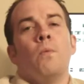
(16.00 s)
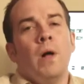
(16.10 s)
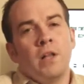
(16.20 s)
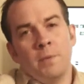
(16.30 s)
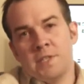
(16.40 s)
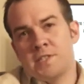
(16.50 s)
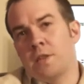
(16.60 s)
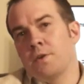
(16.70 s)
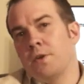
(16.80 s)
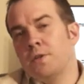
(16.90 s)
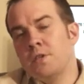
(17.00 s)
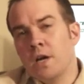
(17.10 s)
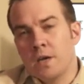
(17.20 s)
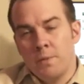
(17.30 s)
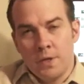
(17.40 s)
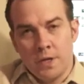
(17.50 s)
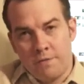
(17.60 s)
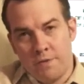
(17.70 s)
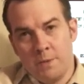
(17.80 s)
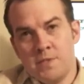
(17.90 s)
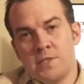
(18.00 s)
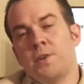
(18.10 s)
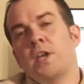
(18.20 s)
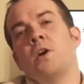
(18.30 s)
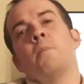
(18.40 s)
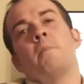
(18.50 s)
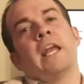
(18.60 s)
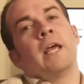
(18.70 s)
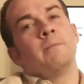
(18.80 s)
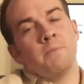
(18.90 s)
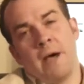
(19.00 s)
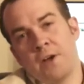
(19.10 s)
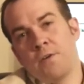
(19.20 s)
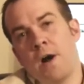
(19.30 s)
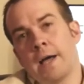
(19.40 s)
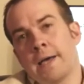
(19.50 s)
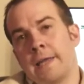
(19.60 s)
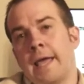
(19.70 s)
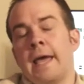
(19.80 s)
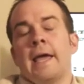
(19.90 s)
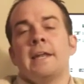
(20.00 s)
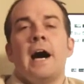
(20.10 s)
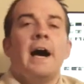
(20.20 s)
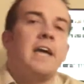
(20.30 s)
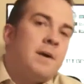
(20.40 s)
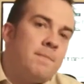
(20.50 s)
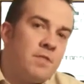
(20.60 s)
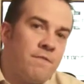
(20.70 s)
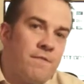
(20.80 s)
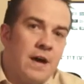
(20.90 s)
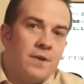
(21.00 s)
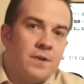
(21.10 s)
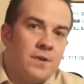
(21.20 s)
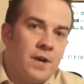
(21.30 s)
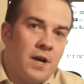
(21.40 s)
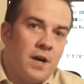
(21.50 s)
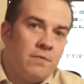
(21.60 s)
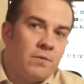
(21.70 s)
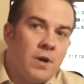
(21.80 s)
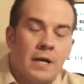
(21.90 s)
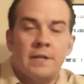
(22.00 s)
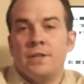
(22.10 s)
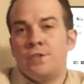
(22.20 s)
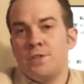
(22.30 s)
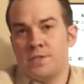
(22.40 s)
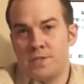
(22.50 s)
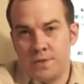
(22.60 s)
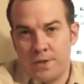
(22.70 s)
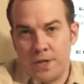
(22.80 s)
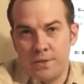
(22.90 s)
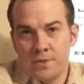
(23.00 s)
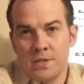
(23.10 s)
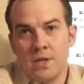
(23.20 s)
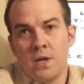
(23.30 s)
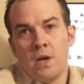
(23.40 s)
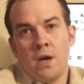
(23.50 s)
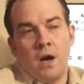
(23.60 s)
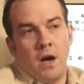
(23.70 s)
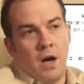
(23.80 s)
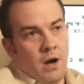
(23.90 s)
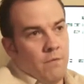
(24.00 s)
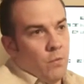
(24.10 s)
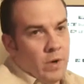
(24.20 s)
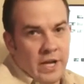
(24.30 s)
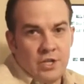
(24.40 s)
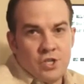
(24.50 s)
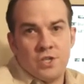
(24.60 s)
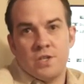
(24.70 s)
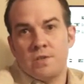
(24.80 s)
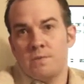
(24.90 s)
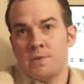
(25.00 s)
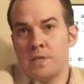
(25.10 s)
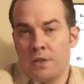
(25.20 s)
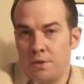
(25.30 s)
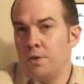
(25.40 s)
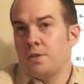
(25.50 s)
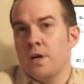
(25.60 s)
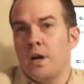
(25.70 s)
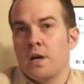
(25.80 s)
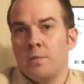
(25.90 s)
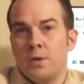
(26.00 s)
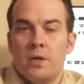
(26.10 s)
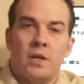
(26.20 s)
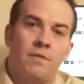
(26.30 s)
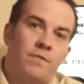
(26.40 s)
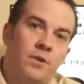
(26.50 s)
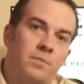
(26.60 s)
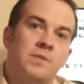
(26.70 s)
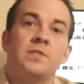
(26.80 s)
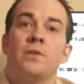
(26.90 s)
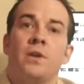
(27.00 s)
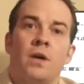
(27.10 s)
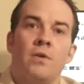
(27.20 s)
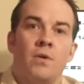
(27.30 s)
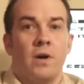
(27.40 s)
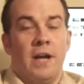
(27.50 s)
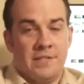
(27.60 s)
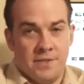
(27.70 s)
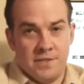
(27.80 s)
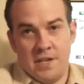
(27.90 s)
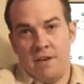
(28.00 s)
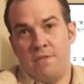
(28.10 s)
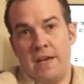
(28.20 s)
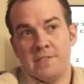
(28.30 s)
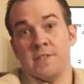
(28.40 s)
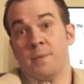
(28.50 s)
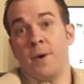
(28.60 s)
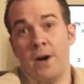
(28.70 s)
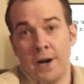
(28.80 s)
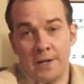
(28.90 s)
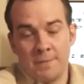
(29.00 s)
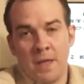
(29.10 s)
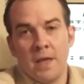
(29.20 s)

Welcome to Southern Utah Community Film Studio. My name is Mike Crockett, and I am the founder of Crockett Digital Studios, of which Southern Utah Community Film Studio, or SUCFS, is a part.